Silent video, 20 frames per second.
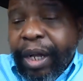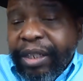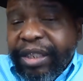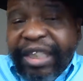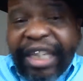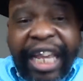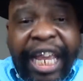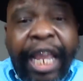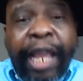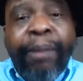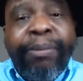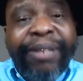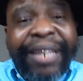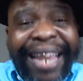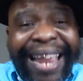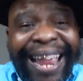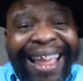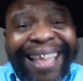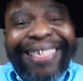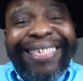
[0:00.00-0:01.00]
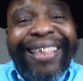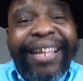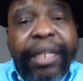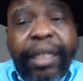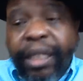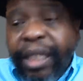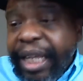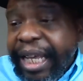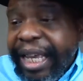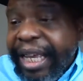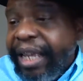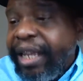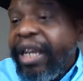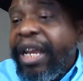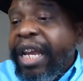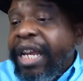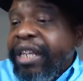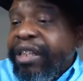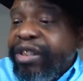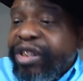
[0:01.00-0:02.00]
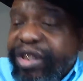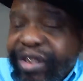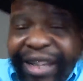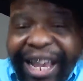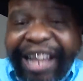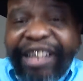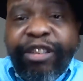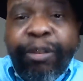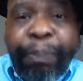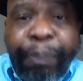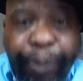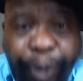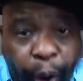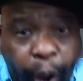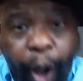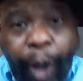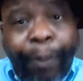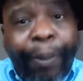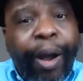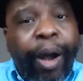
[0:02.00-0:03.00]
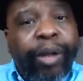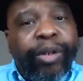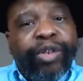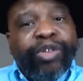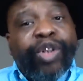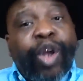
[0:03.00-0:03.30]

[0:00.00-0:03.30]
teams in the league. 6 Pro Bowlers